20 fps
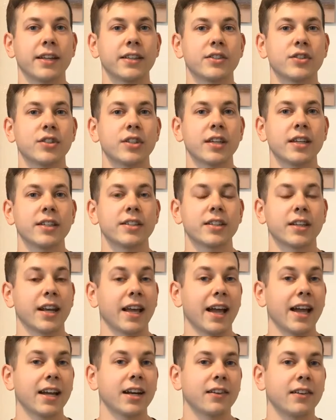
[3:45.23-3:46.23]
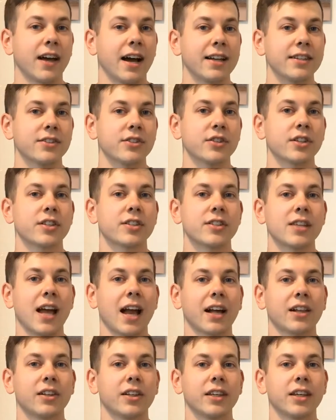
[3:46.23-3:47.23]
and sees and analyzes
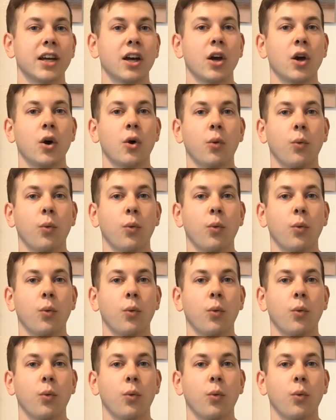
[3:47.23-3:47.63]
exactly